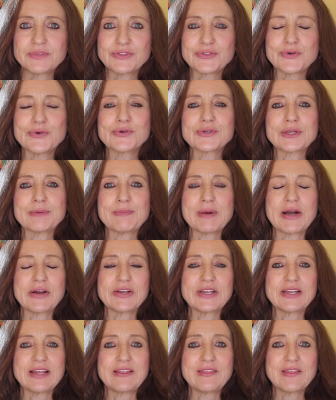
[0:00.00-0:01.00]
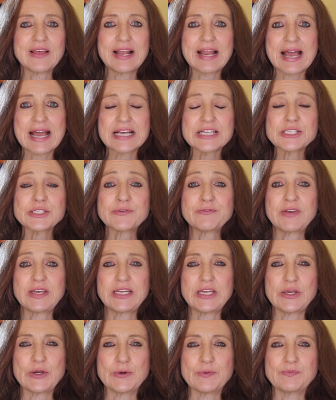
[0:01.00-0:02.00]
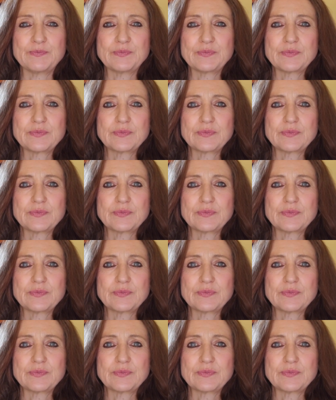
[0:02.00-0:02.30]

Talked about it in the last video.